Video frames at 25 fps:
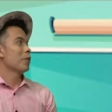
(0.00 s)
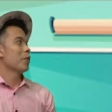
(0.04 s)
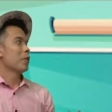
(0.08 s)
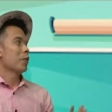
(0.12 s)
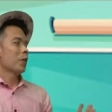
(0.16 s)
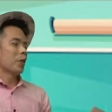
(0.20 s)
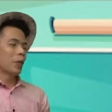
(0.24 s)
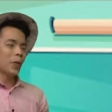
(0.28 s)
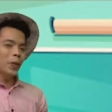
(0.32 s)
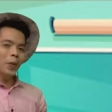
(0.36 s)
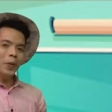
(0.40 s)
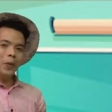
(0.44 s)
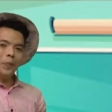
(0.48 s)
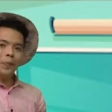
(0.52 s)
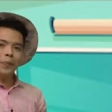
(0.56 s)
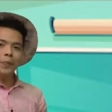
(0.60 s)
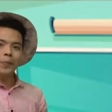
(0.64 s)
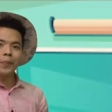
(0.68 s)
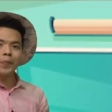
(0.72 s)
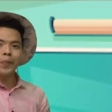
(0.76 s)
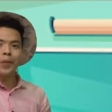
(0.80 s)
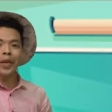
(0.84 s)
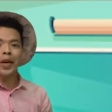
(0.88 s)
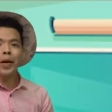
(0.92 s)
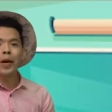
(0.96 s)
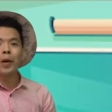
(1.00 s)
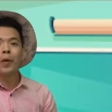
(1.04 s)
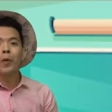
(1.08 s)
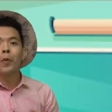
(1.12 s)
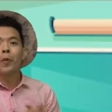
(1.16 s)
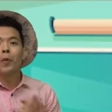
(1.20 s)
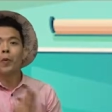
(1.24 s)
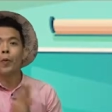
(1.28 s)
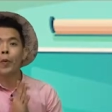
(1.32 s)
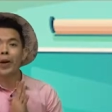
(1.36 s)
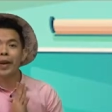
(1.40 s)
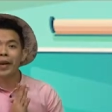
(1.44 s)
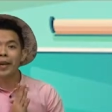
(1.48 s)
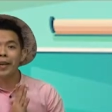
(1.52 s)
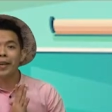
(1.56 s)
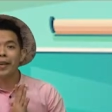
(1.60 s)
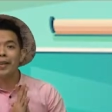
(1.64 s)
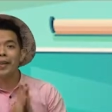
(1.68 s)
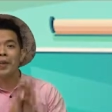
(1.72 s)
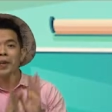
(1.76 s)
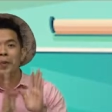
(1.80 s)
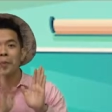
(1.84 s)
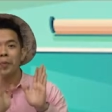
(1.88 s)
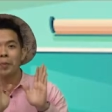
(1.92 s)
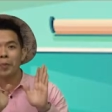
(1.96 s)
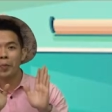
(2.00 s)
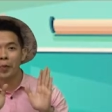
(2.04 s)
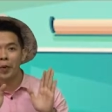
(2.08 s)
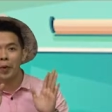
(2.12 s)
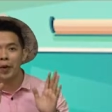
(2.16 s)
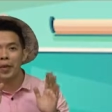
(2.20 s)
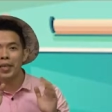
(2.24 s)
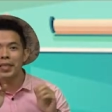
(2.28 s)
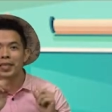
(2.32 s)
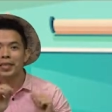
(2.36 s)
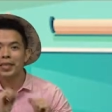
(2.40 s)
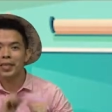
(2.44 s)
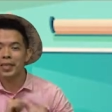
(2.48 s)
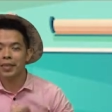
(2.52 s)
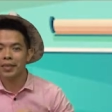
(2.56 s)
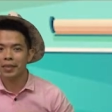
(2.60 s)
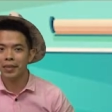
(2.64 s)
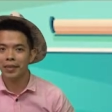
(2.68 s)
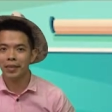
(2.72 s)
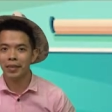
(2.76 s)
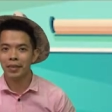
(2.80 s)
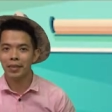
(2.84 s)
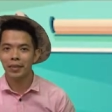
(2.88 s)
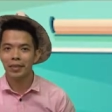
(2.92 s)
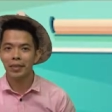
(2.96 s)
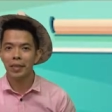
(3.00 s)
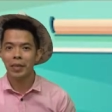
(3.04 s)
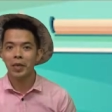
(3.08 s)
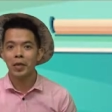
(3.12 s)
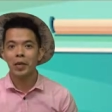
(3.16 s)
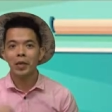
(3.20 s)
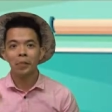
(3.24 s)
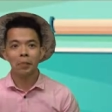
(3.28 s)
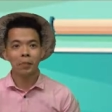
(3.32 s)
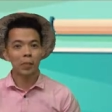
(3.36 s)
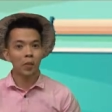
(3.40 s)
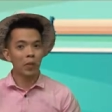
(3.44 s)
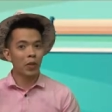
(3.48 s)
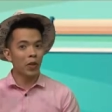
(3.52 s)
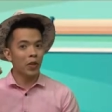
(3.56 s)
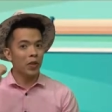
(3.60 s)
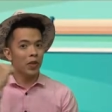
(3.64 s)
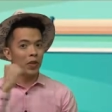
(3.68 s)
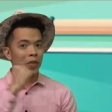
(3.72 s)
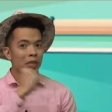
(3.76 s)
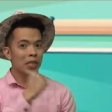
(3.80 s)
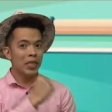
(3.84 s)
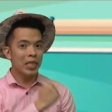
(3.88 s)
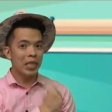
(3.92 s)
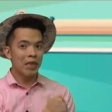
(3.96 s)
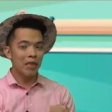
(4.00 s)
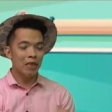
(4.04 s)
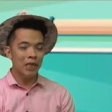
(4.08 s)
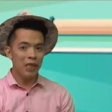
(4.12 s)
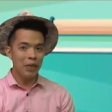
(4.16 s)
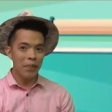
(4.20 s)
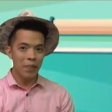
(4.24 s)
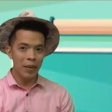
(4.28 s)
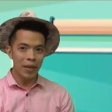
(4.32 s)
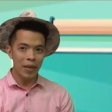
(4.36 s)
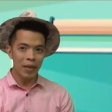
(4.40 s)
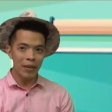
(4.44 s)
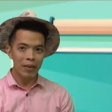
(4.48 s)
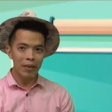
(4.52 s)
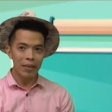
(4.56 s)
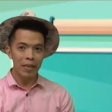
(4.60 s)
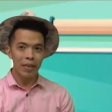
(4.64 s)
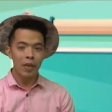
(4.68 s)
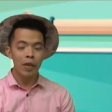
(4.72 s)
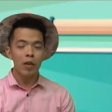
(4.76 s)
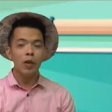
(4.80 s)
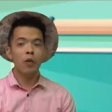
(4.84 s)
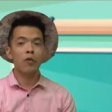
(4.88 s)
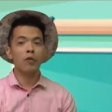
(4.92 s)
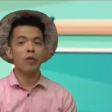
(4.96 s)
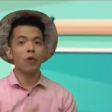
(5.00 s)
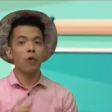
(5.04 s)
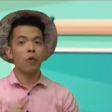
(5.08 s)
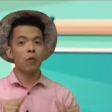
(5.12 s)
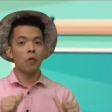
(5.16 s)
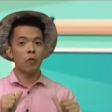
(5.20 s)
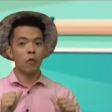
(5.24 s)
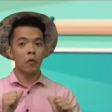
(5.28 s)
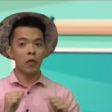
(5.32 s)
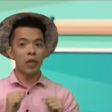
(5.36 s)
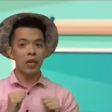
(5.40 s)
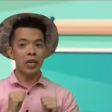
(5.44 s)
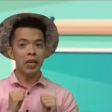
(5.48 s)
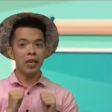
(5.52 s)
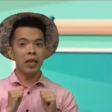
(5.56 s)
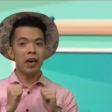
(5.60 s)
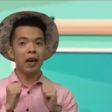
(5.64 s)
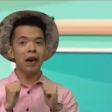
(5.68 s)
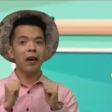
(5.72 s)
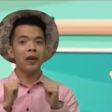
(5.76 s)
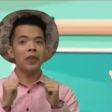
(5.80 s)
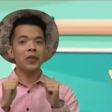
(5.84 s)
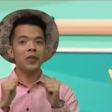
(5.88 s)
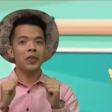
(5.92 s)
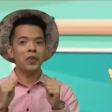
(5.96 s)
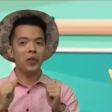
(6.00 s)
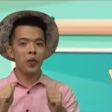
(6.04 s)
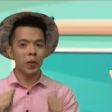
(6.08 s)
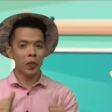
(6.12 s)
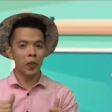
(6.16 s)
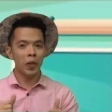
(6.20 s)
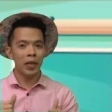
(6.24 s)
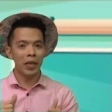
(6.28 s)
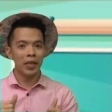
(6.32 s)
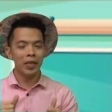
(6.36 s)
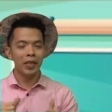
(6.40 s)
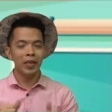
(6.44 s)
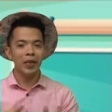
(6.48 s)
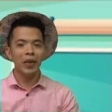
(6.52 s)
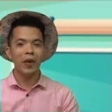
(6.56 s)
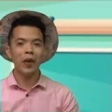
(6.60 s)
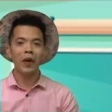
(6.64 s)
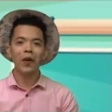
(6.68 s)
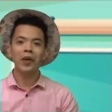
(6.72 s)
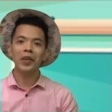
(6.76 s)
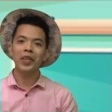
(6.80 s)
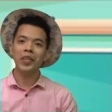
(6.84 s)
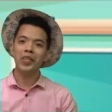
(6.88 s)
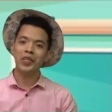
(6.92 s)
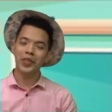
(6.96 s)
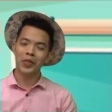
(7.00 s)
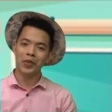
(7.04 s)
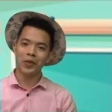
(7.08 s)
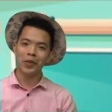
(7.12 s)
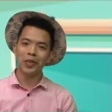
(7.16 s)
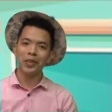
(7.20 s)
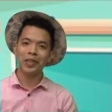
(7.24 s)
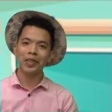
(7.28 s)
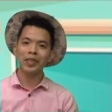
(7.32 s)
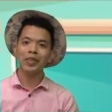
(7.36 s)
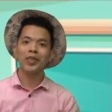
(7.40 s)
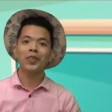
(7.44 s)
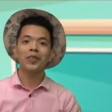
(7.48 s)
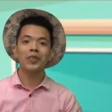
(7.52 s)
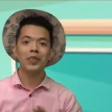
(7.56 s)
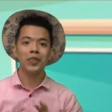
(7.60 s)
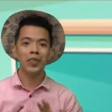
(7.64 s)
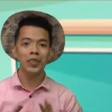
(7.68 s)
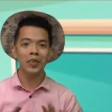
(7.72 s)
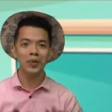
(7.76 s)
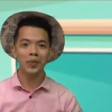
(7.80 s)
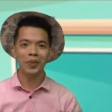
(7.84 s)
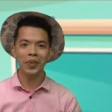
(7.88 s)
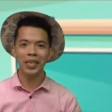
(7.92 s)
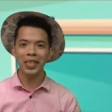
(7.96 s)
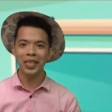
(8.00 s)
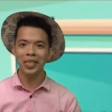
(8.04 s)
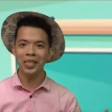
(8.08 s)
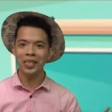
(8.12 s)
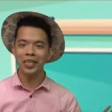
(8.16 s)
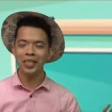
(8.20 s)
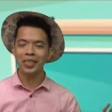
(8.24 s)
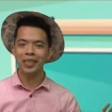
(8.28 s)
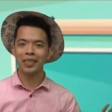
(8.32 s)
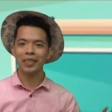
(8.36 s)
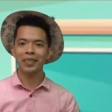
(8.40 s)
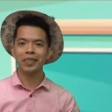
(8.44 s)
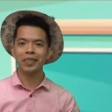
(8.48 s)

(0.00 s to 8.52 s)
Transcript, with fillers: YOLO. Well, boys and girls, put on your safety belt, for we are going on a journey to the beach.